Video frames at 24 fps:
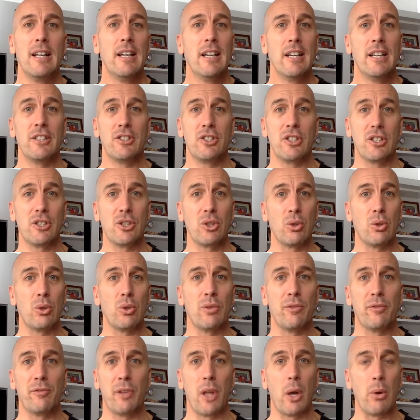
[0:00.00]
It's just all
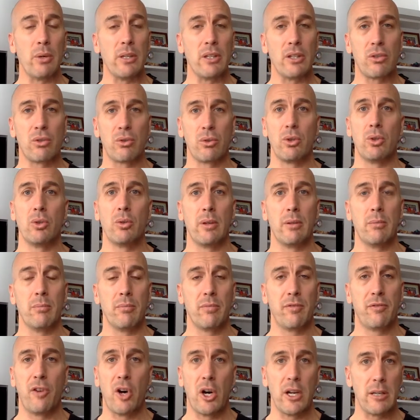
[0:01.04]
flowing through and
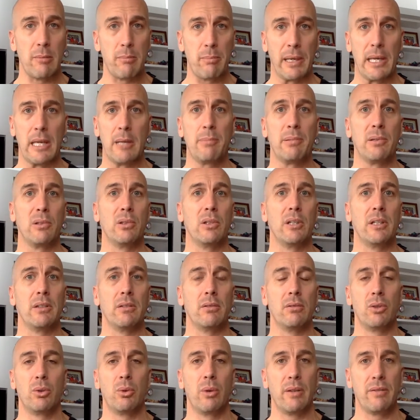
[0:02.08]
finding people and
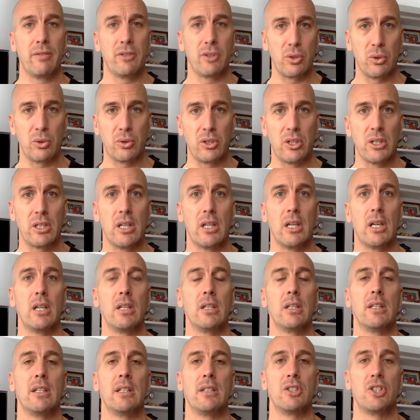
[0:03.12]
whoever's looked at it
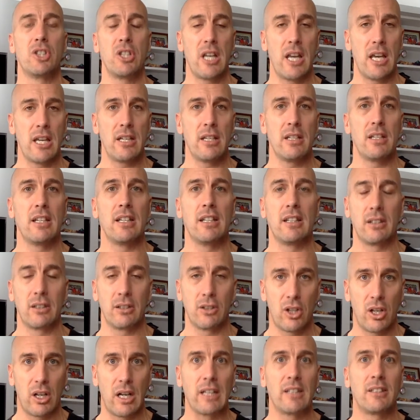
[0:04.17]
and then shared it and
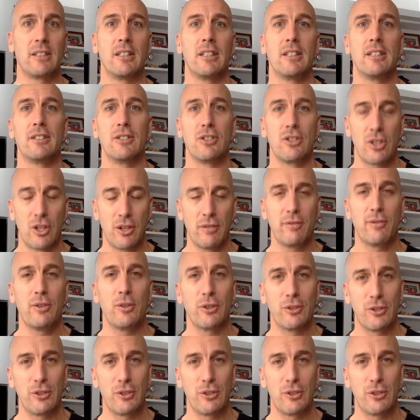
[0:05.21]
liked it and so forth.